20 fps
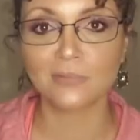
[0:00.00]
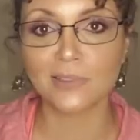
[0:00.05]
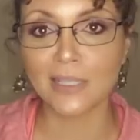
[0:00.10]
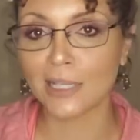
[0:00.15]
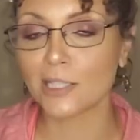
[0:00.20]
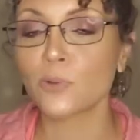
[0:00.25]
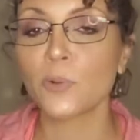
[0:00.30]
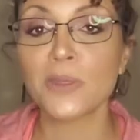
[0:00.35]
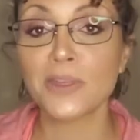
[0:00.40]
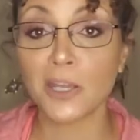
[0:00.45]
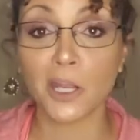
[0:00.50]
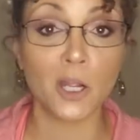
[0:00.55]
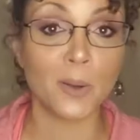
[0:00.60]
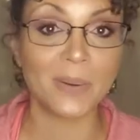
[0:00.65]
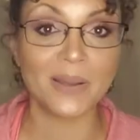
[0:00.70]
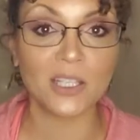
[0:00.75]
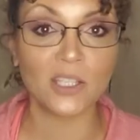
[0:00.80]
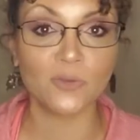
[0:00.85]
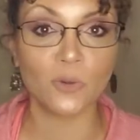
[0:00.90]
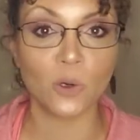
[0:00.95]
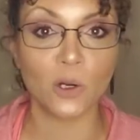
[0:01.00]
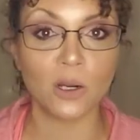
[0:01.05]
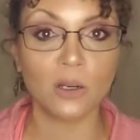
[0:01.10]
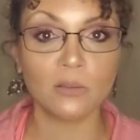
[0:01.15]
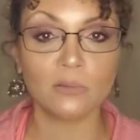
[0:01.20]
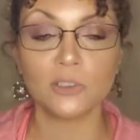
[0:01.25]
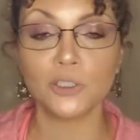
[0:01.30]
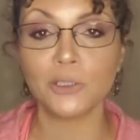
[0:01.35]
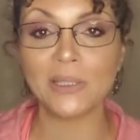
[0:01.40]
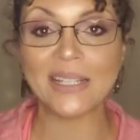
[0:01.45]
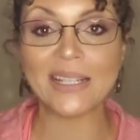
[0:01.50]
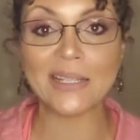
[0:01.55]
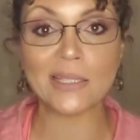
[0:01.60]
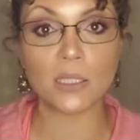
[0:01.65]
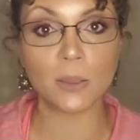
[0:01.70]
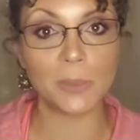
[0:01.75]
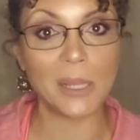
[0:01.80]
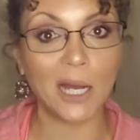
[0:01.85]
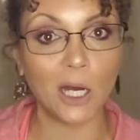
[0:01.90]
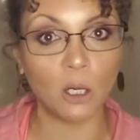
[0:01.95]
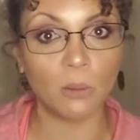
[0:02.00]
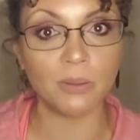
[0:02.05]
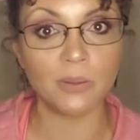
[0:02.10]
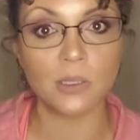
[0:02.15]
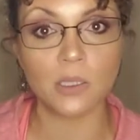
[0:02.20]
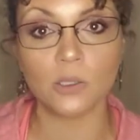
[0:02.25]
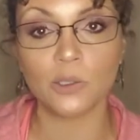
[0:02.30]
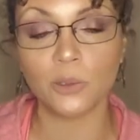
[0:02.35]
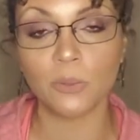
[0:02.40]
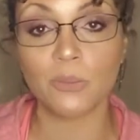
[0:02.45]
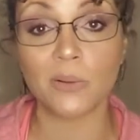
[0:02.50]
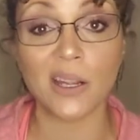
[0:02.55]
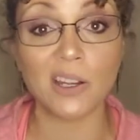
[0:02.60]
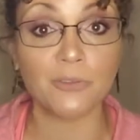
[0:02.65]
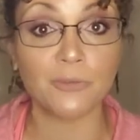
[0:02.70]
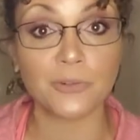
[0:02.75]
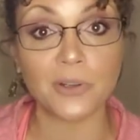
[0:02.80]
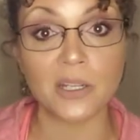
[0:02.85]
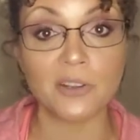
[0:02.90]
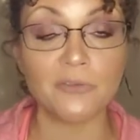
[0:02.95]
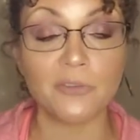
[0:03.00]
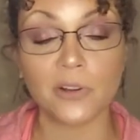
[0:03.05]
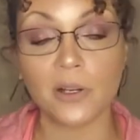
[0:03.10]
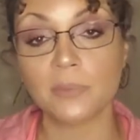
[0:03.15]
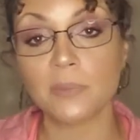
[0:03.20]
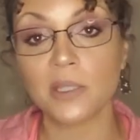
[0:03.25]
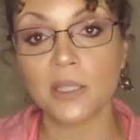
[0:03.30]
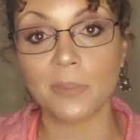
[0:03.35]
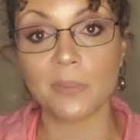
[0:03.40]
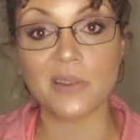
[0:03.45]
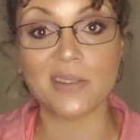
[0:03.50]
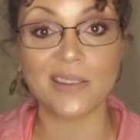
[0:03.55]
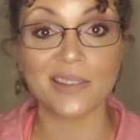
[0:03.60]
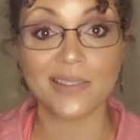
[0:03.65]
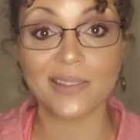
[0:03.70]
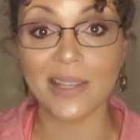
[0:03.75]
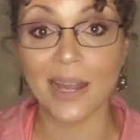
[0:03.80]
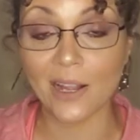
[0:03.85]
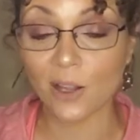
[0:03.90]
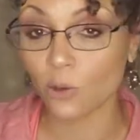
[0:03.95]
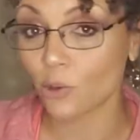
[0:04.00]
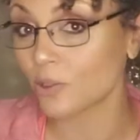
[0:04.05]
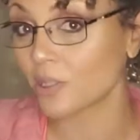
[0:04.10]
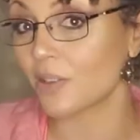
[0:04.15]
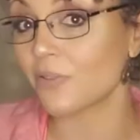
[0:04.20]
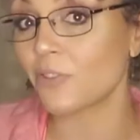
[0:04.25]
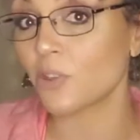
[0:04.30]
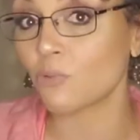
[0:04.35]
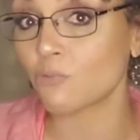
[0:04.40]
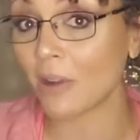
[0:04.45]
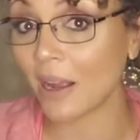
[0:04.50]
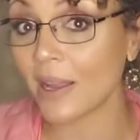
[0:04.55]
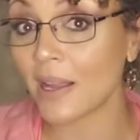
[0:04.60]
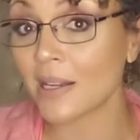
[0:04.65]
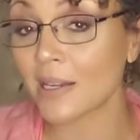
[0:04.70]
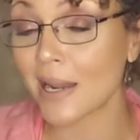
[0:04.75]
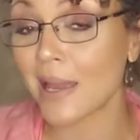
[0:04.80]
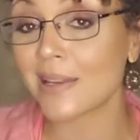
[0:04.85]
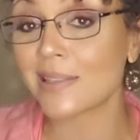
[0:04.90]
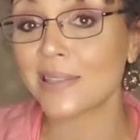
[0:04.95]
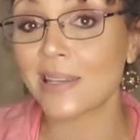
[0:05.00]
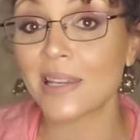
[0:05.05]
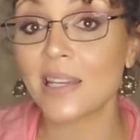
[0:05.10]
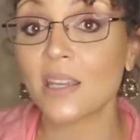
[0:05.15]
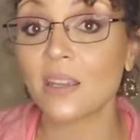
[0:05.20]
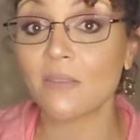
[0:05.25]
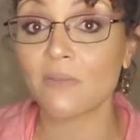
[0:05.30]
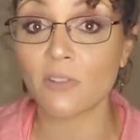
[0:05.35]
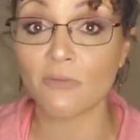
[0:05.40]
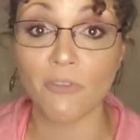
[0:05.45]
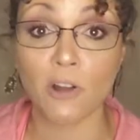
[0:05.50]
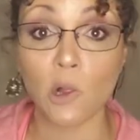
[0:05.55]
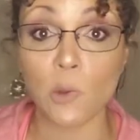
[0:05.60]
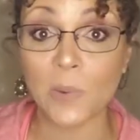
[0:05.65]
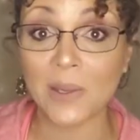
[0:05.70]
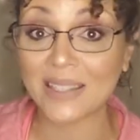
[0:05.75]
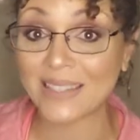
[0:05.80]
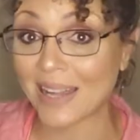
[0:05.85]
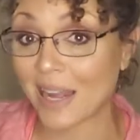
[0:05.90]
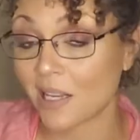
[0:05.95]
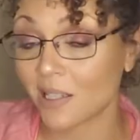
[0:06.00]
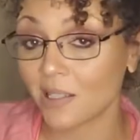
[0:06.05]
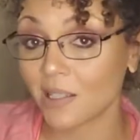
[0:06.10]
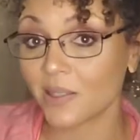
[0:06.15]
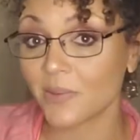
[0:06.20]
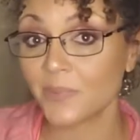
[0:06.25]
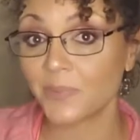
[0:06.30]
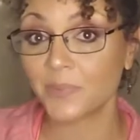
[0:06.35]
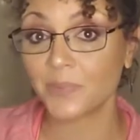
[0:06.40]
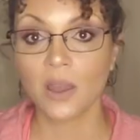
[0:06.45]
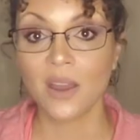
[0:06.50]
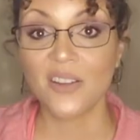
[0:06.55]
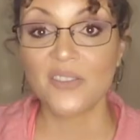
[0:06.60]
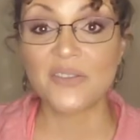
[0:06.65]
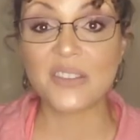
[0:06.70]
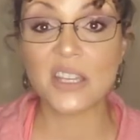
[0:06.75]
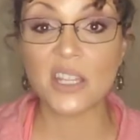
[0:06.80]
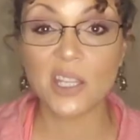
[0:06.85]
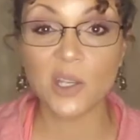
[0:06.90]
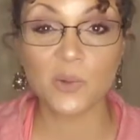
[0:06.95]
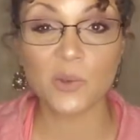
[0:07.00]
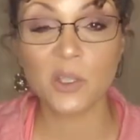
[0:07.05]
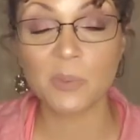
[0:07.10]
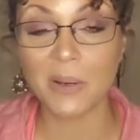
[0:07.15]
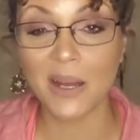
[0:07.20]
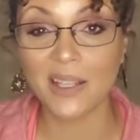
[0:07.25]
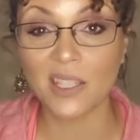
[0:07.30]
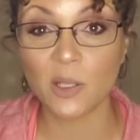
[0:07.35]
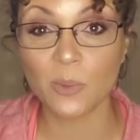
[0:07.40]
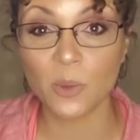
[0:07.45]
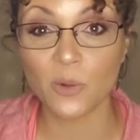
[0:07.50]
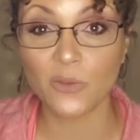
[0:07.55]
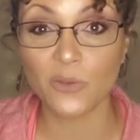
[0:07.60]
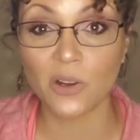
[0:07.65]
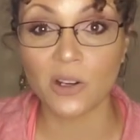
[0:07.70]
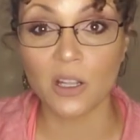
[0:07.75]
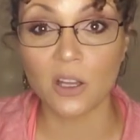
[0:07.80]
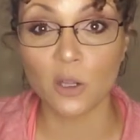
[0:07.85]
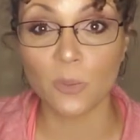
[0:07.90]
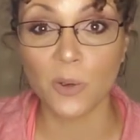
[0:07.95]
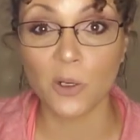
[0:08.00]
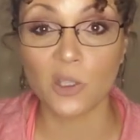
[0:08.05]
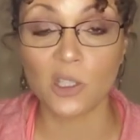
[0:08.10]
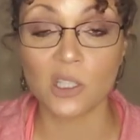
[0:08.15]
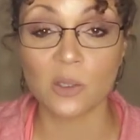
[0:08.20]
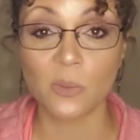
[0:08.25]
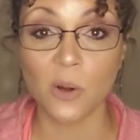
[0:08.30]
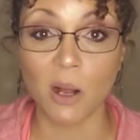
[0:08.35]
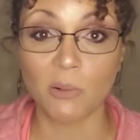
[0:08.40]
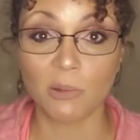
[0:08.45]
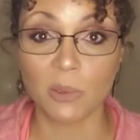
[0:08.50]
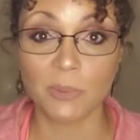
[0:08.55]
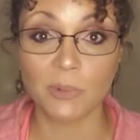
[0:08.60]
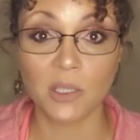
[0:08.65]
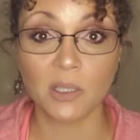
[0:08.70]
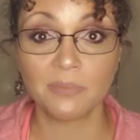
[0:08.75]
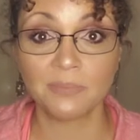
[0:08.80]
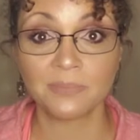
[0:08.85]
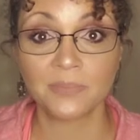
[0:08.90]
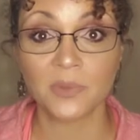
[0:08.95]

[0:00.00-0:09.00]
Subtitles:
That's what therapy is for. You can get some help to break free from some of these cycles if you recognize any of the following signs. Feeling responsible for another person's problems.